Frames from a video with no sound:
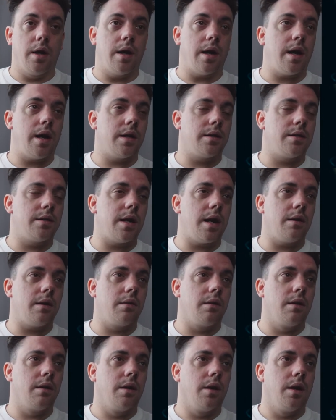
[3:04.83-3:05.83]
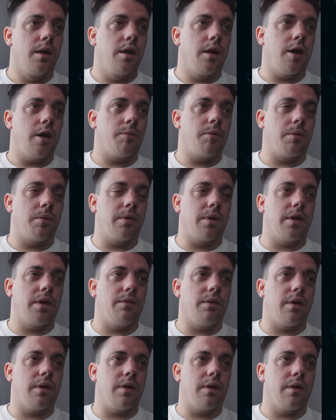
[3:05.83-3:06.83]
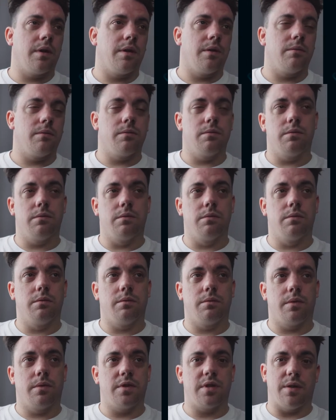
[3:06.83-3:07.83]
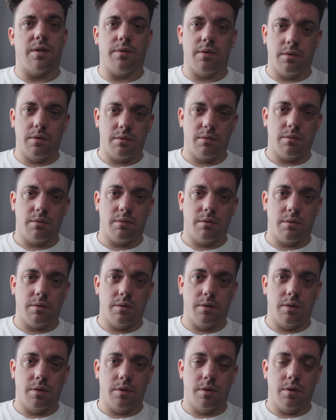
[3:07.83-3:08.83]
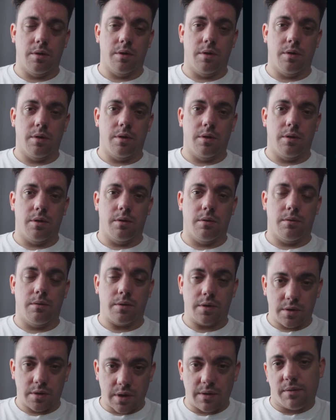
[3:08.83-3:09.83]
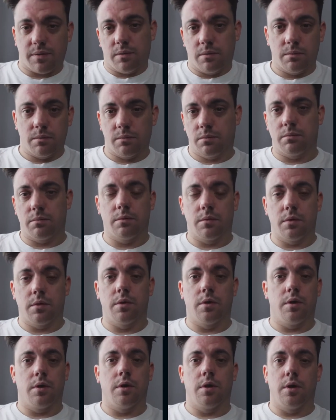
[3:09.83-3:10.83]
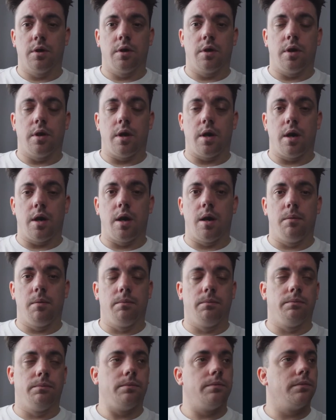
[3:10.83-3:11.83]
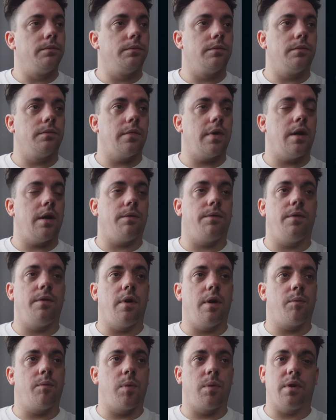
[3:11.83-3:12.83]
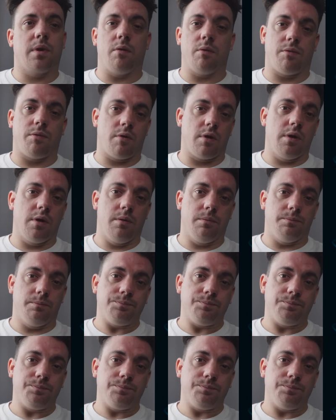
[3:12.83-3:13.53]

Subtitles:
Out of 10, I'd probably give it a 7. A 7. Out of 5, I'd probably give it a 3.